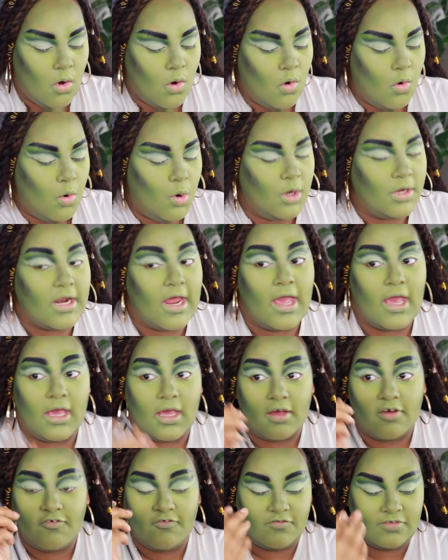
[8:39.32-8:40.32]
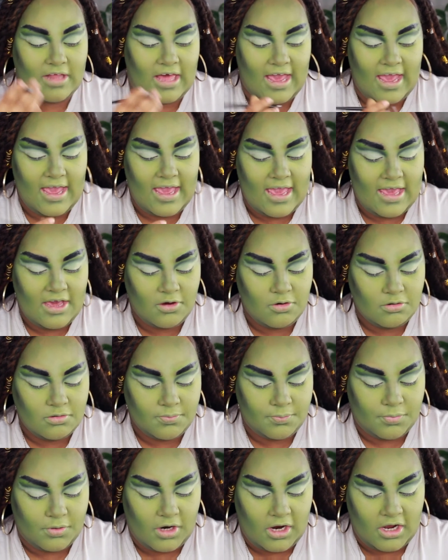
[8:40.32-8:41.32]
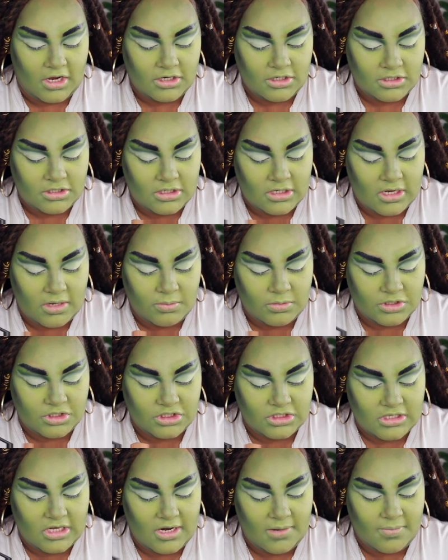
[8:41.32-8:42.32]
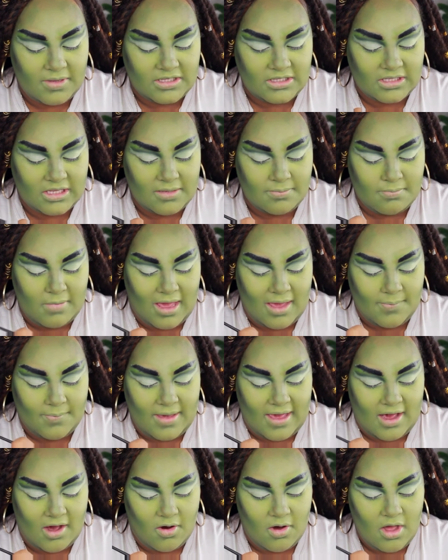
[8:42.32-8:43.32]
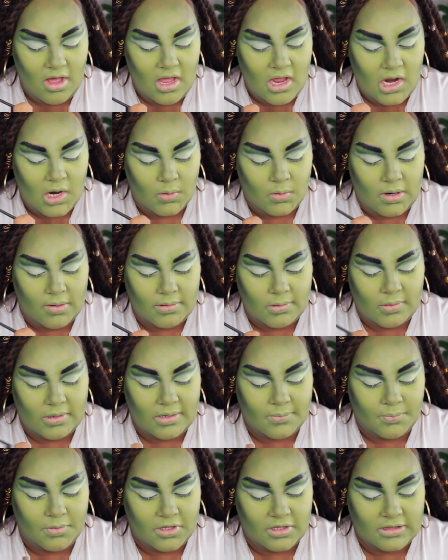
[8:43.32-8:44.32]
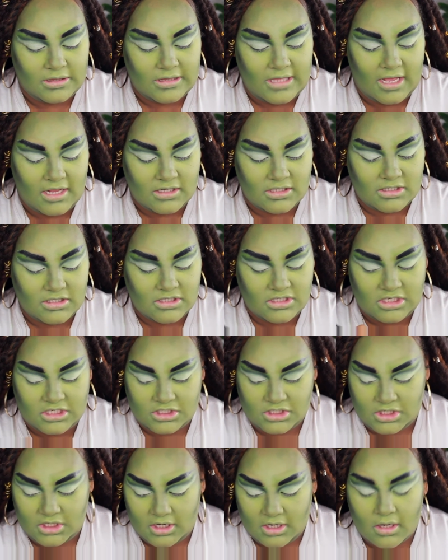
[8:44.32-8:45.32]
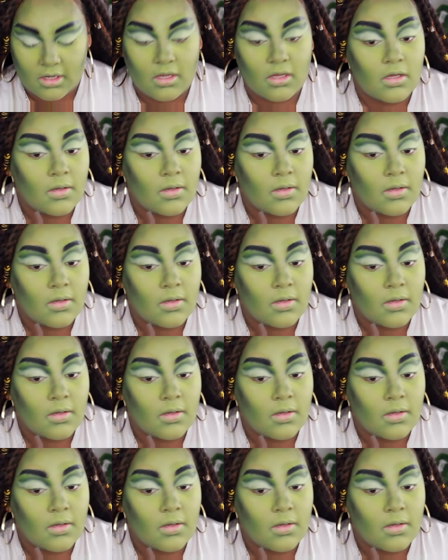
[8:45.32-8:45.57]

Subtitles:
on a flat angled brush, and we're just going to basically map out where we want to put that stitching.